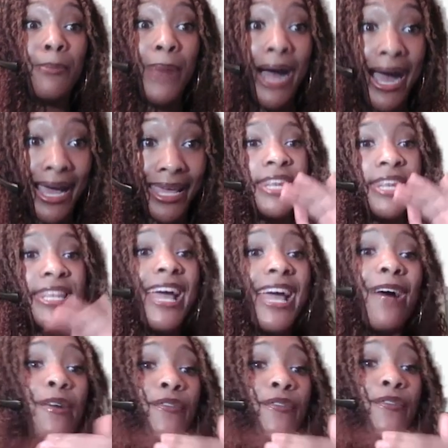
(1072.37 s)
buying.
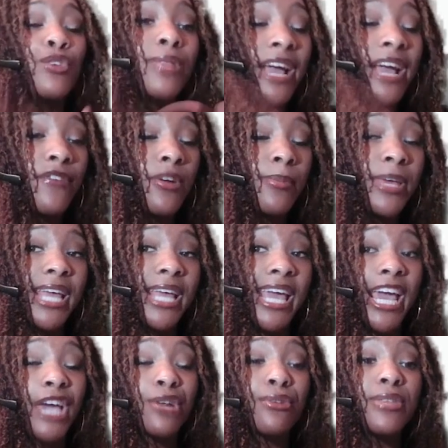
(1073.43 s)
Now, if you'd like for me to
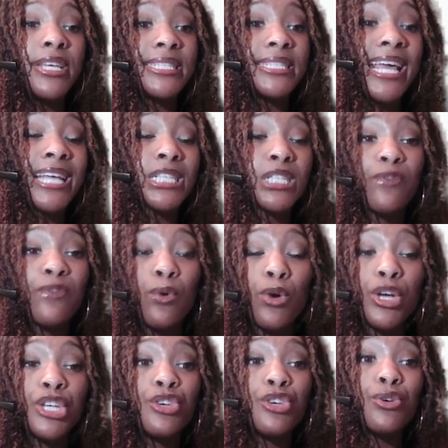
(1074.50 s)
handle these things
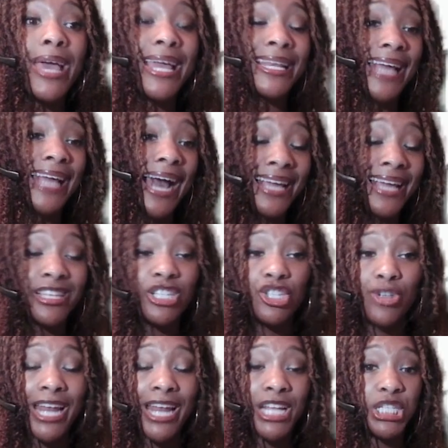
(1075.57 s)
for you and guide the
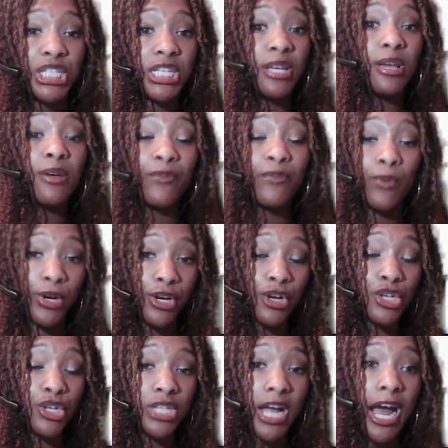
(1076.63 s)
strategy for
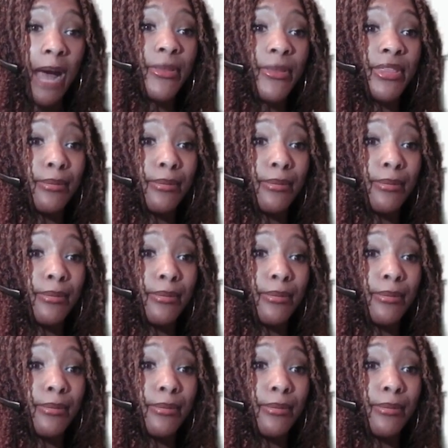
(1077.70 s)
your shop,